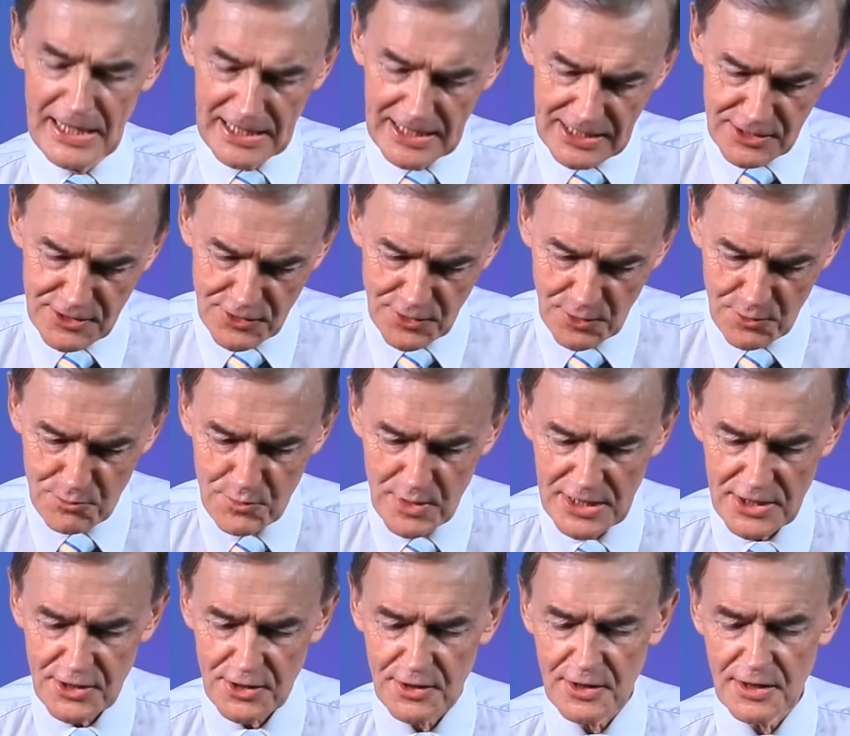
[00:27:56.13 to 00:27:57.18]
He's the
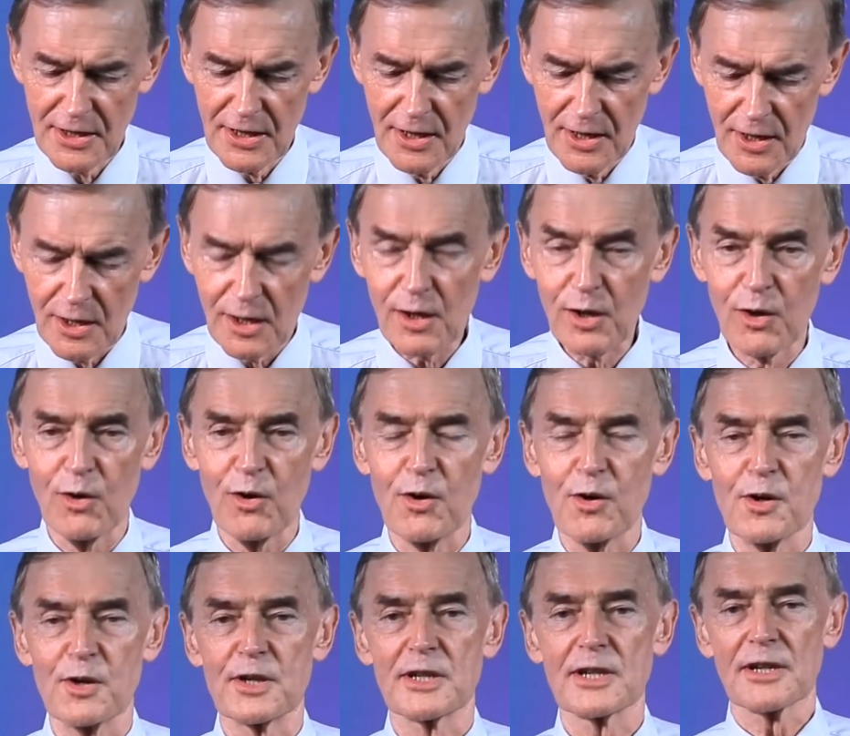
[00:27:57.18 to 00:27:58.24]
risen
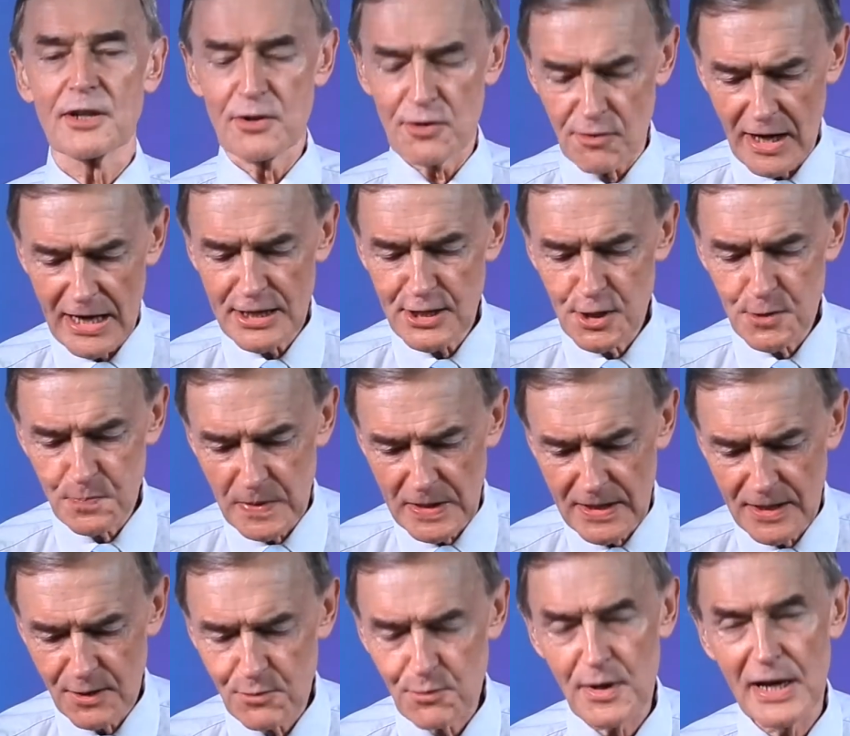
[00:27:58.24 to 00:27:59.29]
Lord. Christ
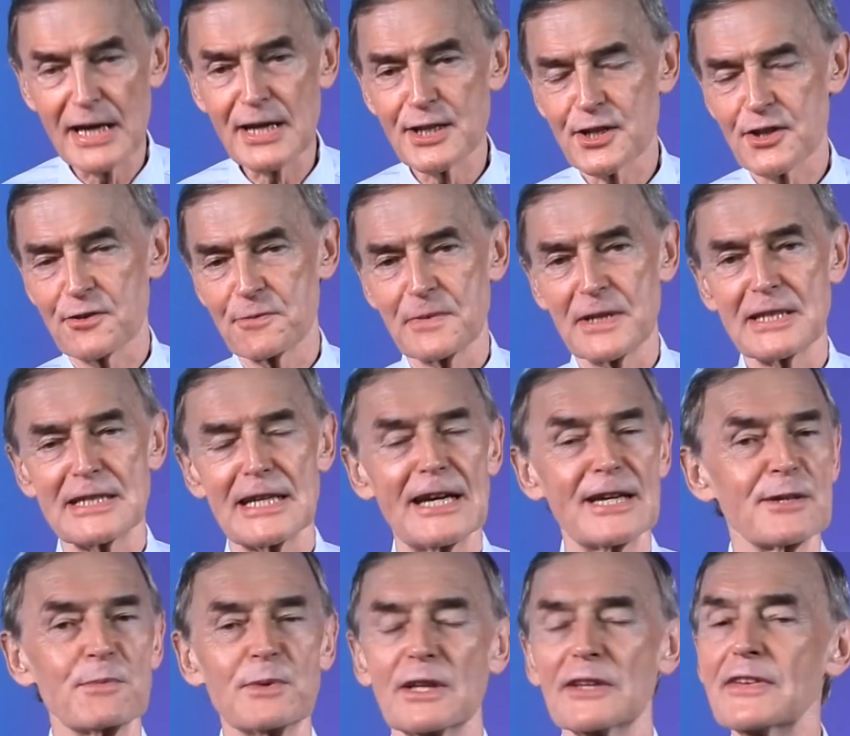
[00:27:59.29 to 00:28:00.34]
being raised from the
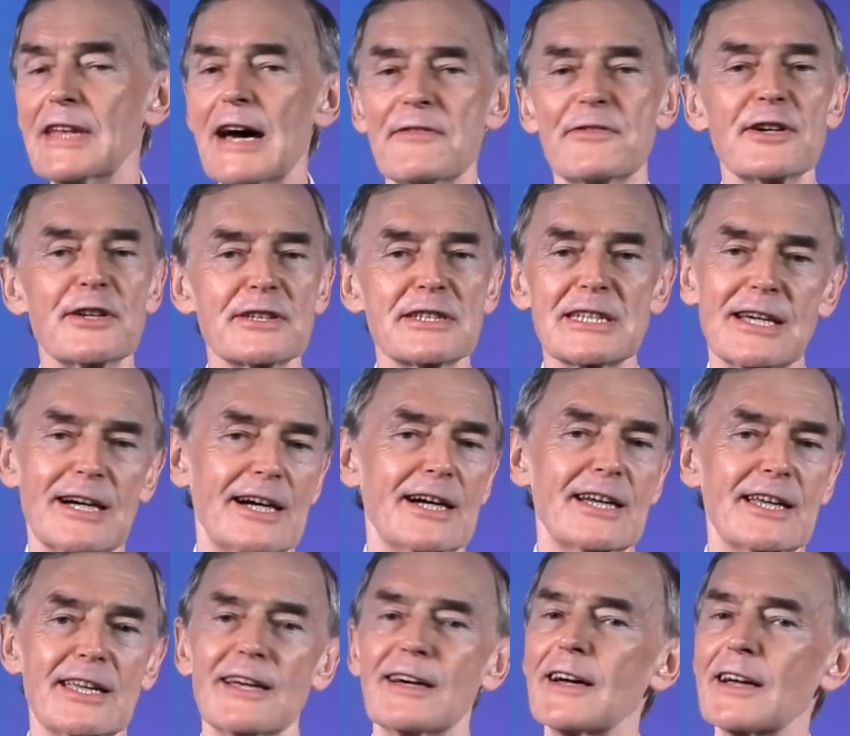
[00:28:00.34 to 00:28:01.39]
dead will never
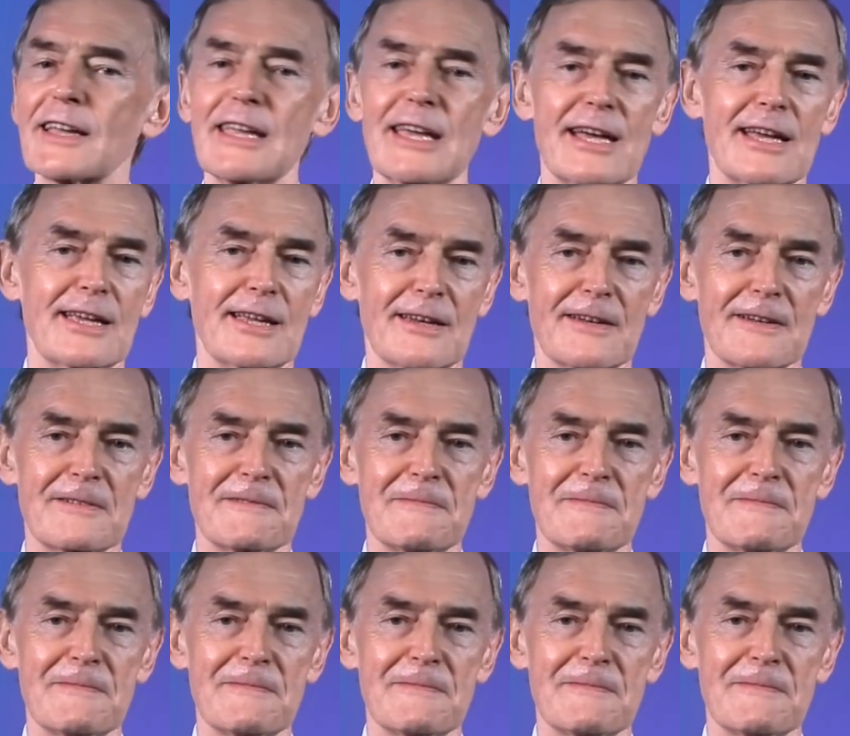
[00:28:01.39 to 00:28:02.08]
die again.